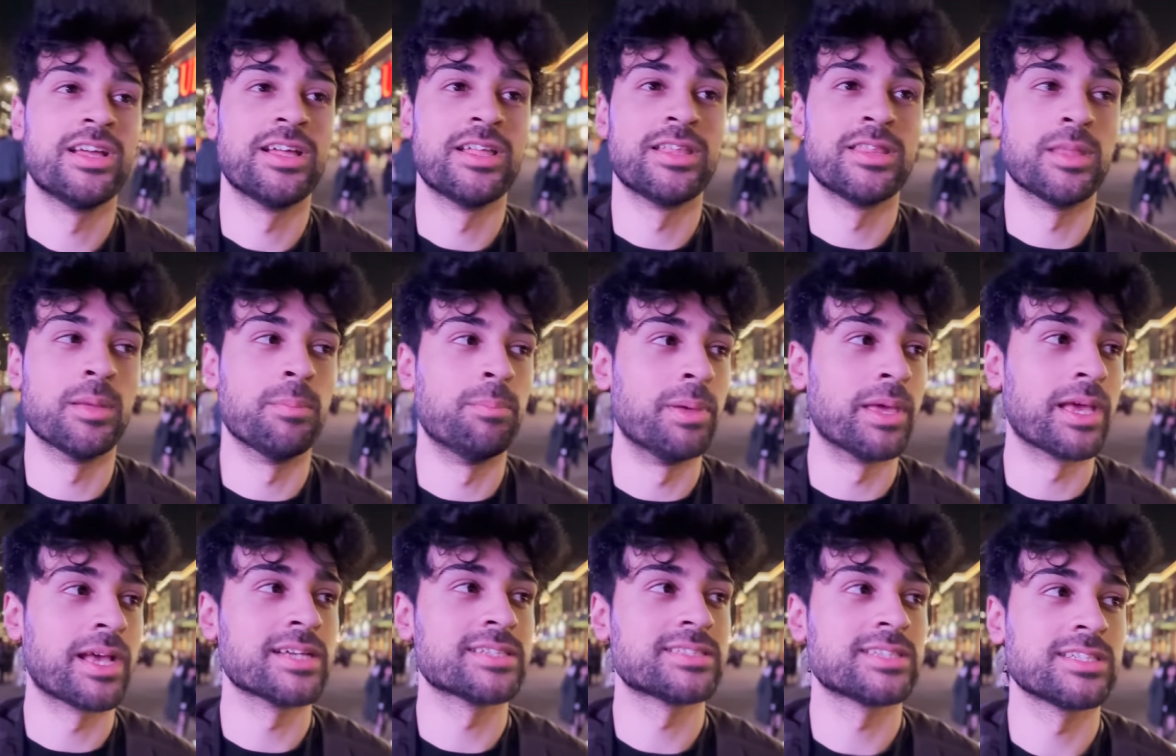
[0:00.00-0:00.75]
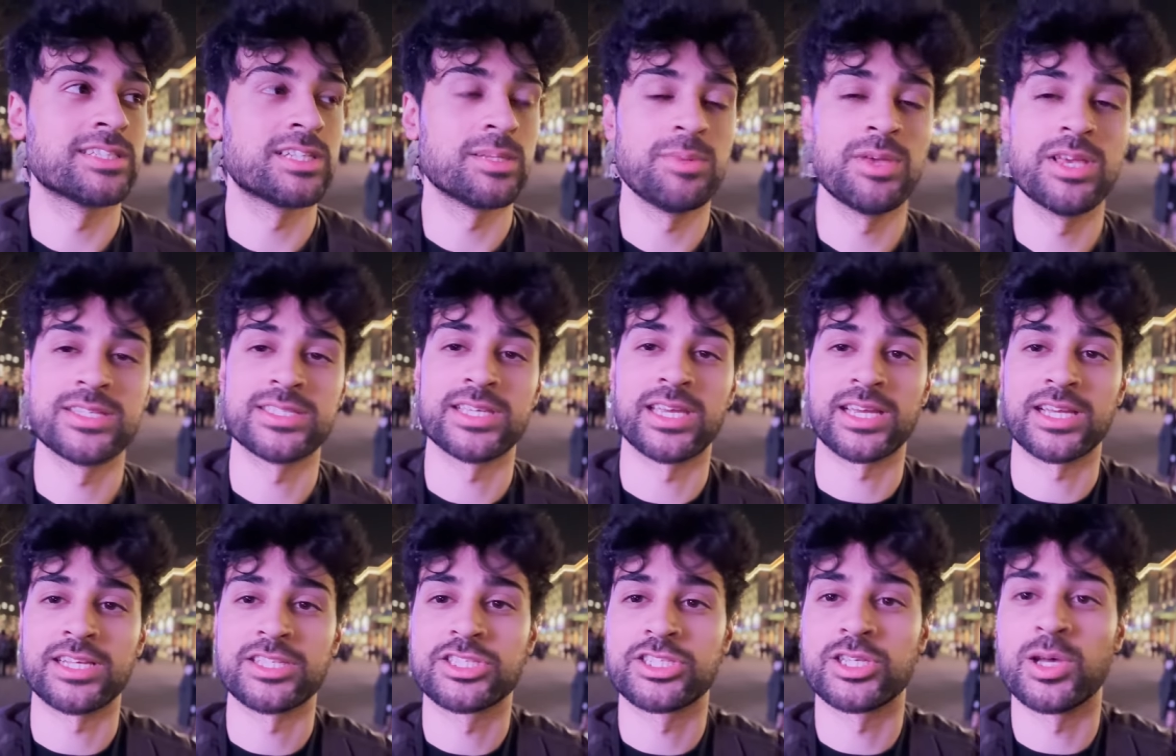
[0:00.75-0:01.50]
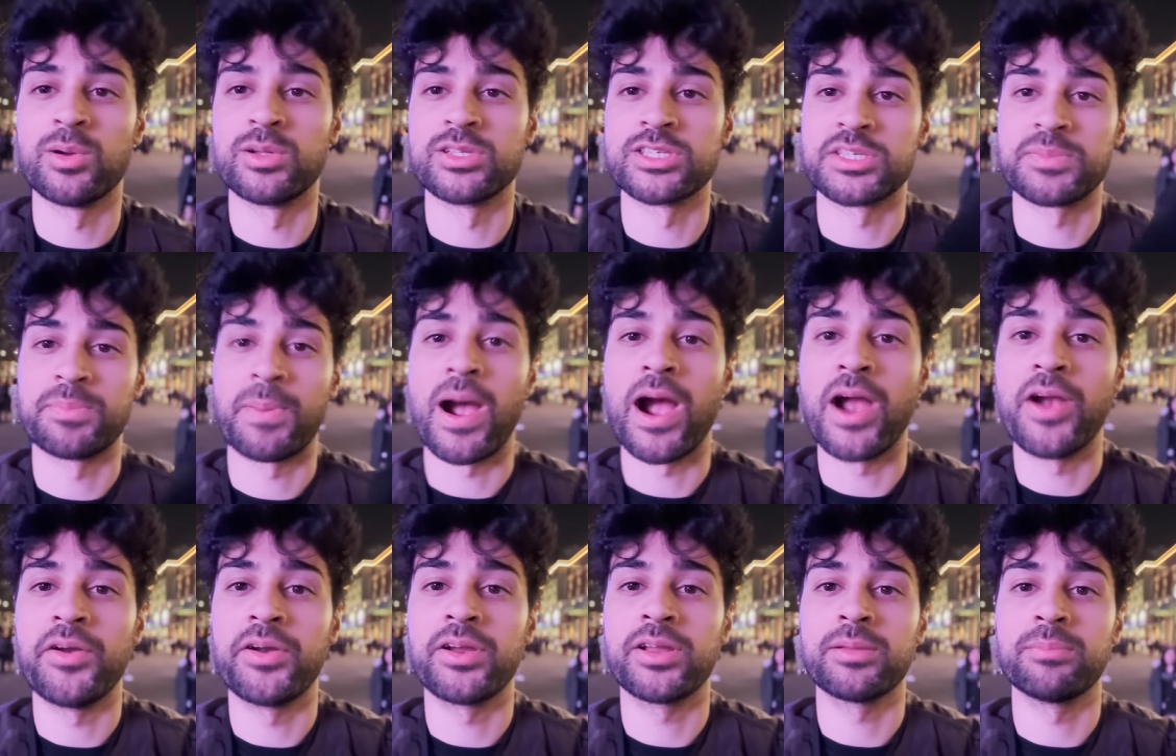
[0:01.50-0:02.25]
the biggest thing to me is like it's so
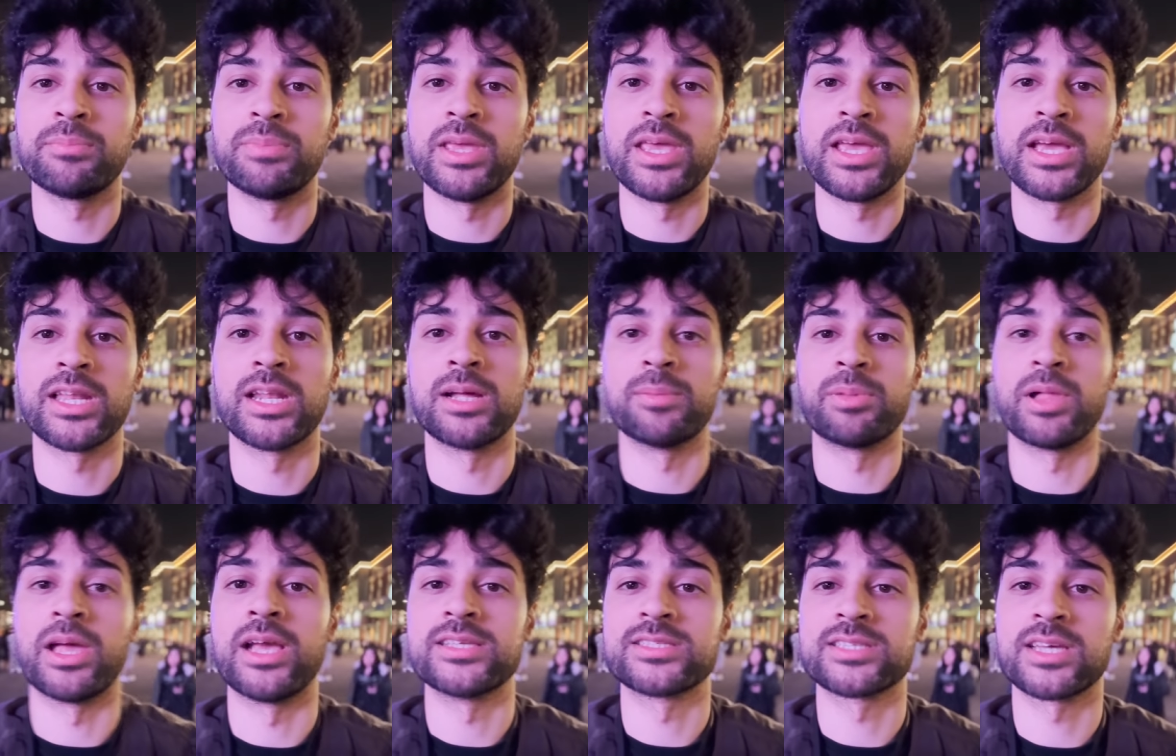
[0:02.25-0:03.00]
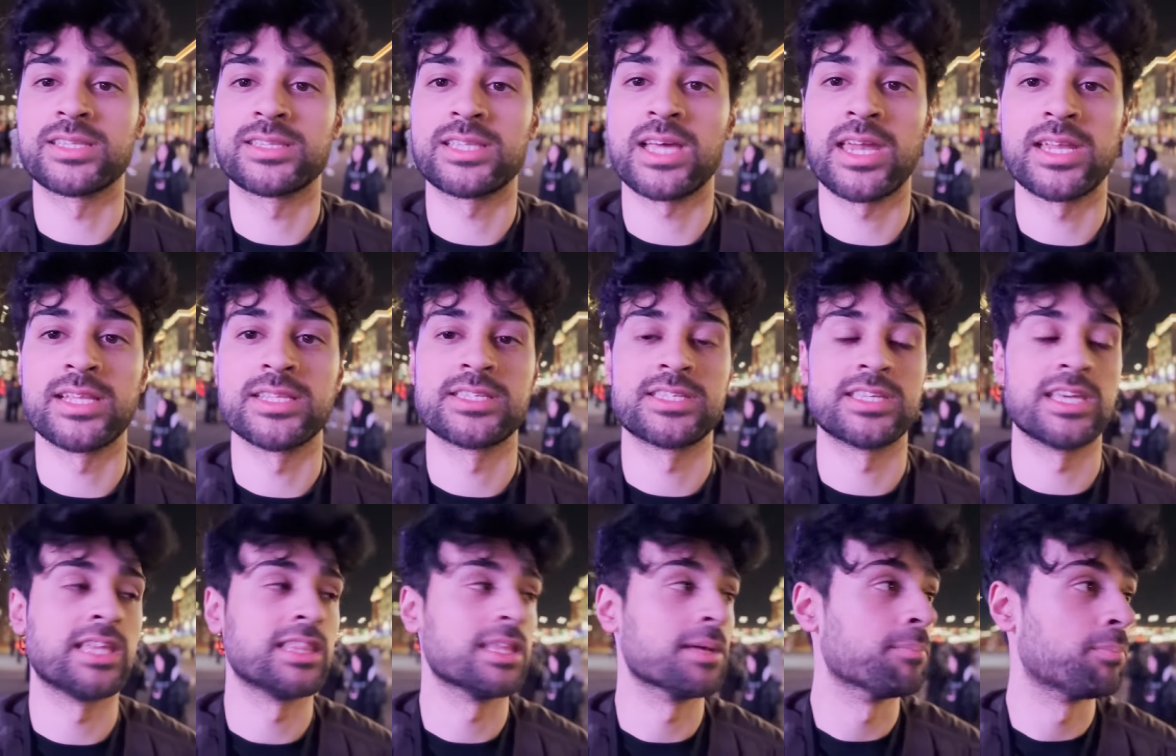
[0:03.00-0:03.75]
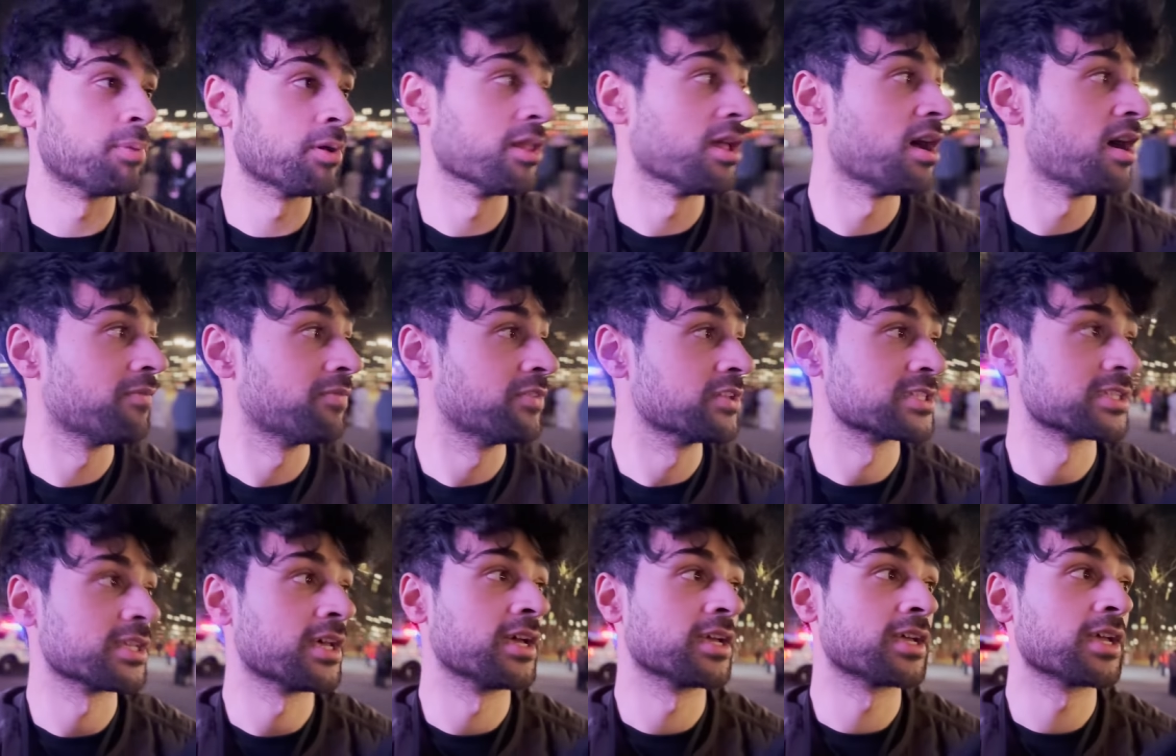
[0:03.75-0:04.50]
inspiring being in a place like that and seeing them pull off this
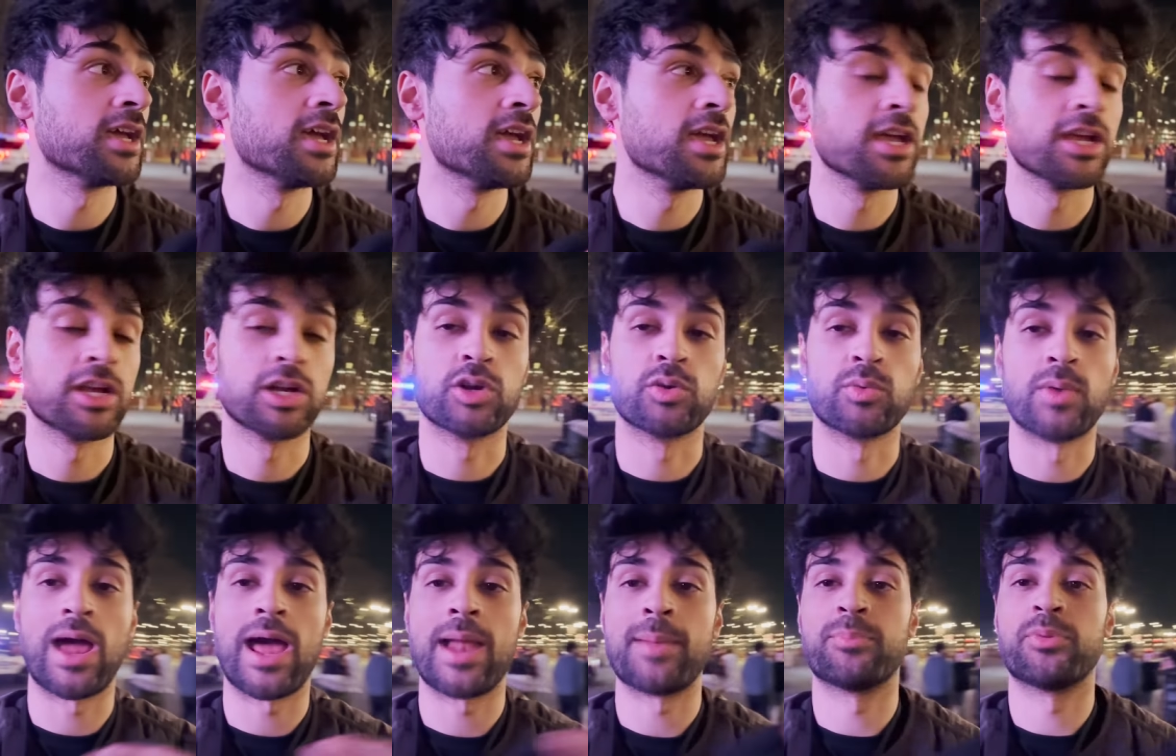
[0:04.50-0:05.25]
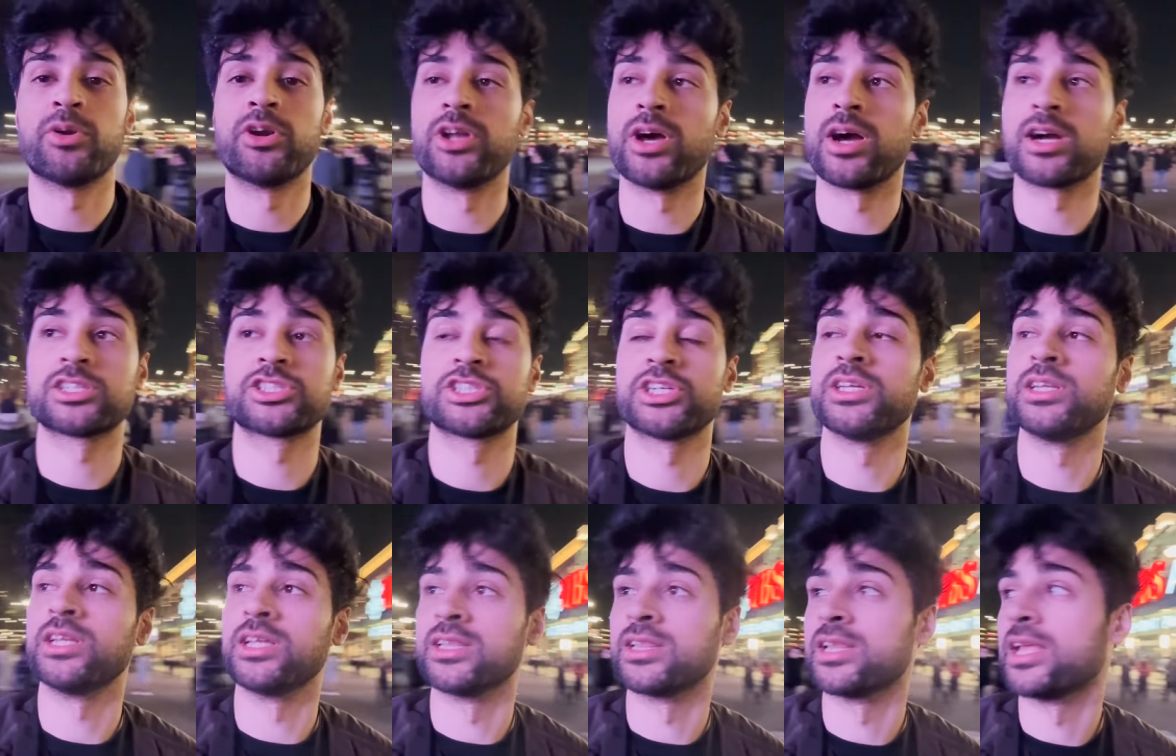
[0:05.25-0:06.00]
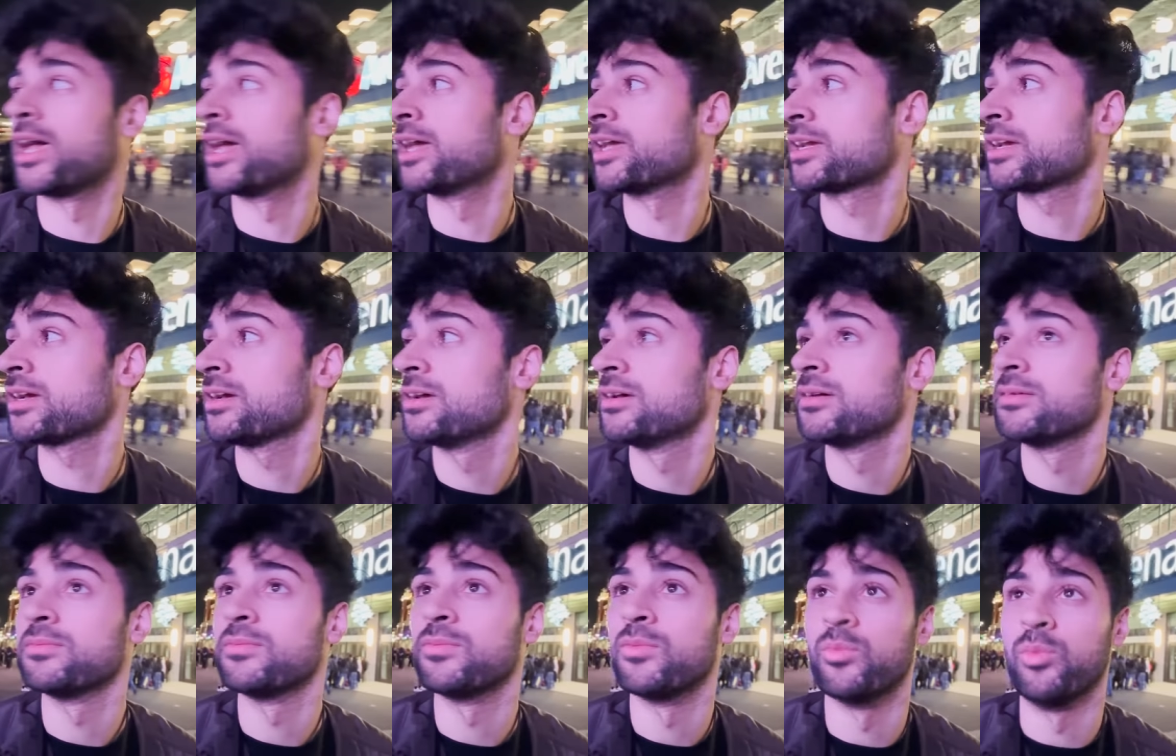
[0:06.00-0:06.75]
like grand production in like
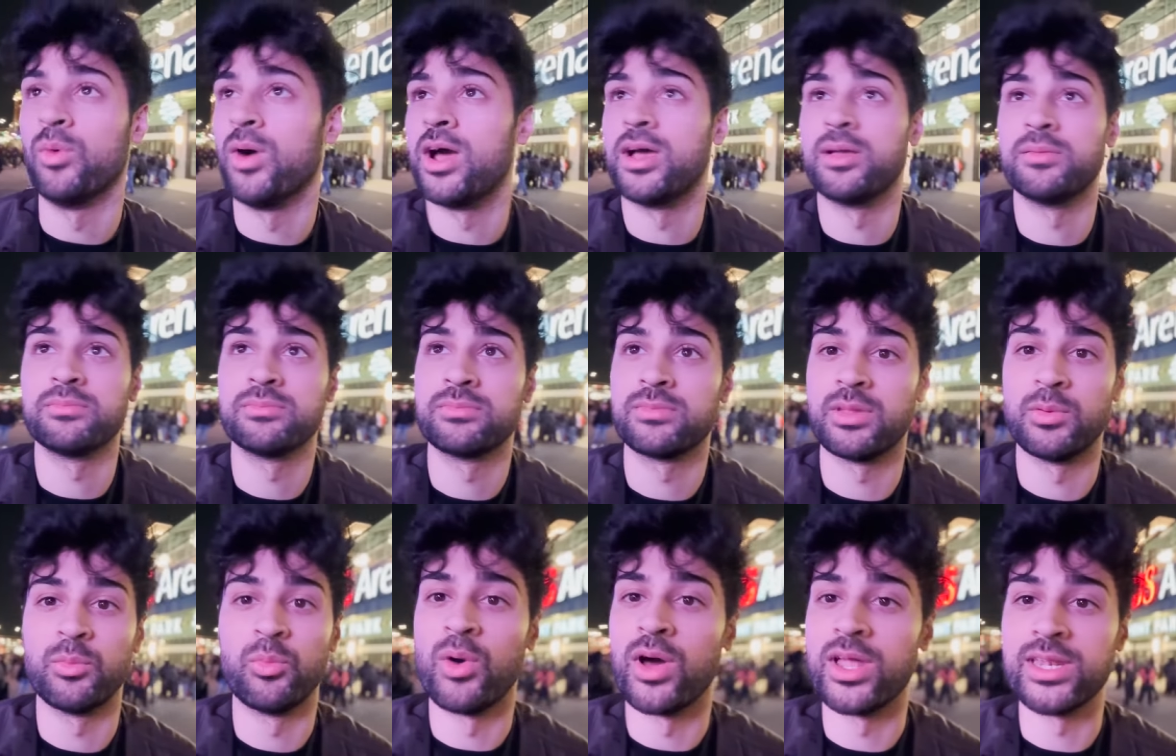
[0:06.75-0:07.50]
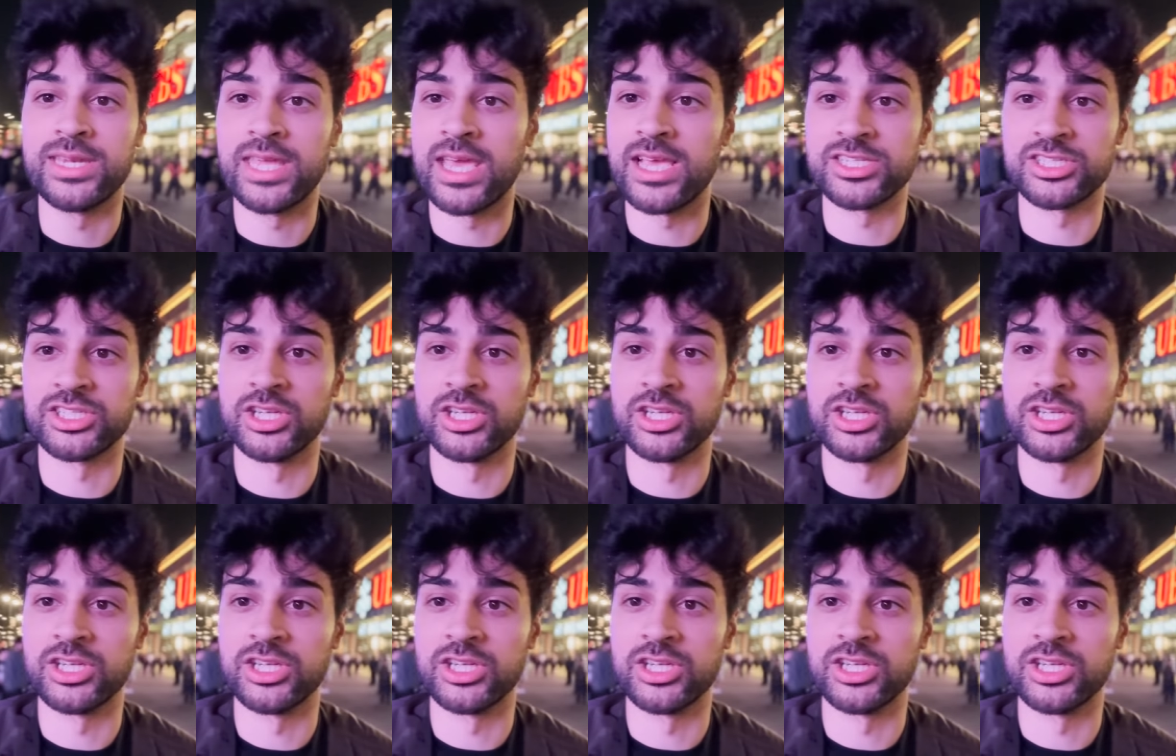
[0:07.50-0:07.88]
what one day's